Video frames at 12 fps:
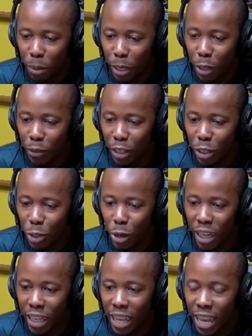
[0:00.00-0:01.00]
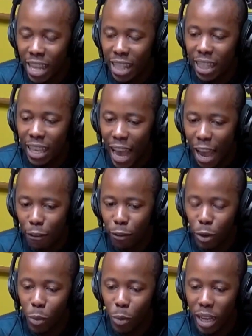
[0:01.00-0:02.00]
hoping you've enjoyed the
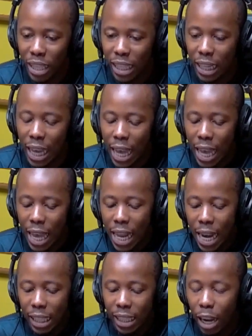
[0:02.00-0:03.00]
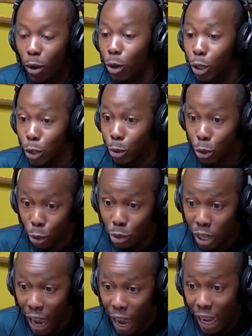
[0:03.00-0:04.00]
Afro Wednesday. Let's now go to
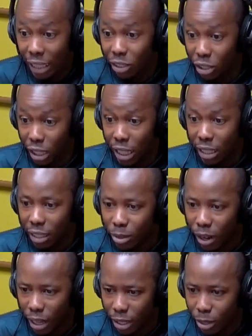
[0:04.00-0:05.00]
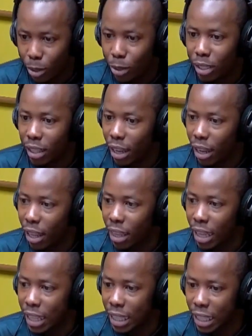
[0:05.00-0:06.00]
Juja. Jesus Christ, because uh,
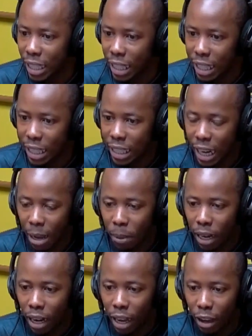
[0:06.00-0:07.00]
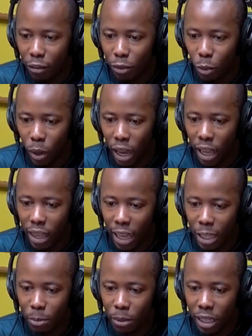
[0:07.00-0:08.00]
there's uh, this type of love where the
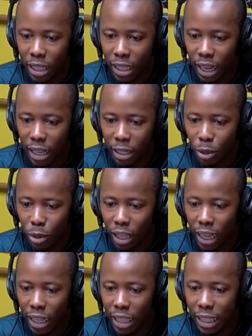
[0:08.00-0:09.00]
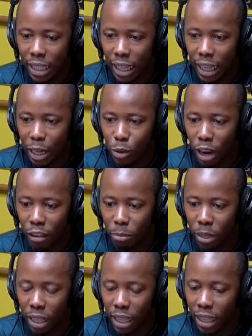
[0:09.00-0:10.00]
husband decides he's going to get the second wife,
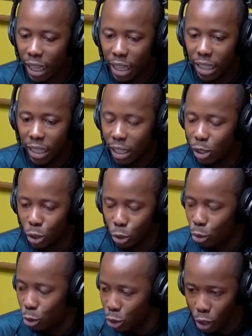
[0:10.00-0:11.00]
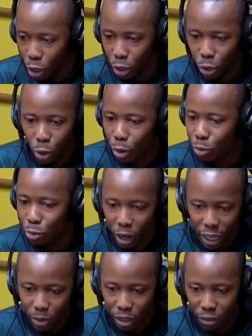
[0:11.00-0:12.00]
but then things just do not go
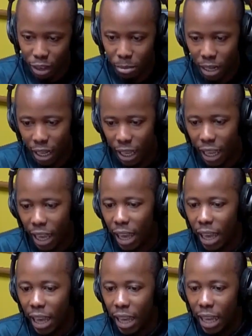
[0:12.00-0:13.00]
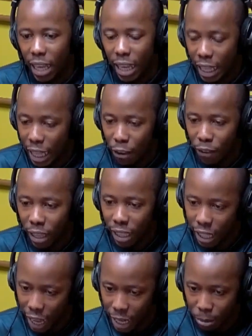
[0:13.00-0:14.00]
right with the family in the event
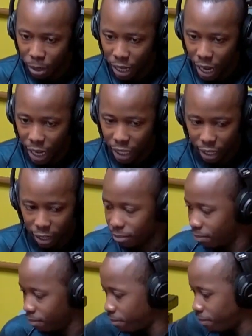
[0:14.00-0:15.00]
that the husband dies.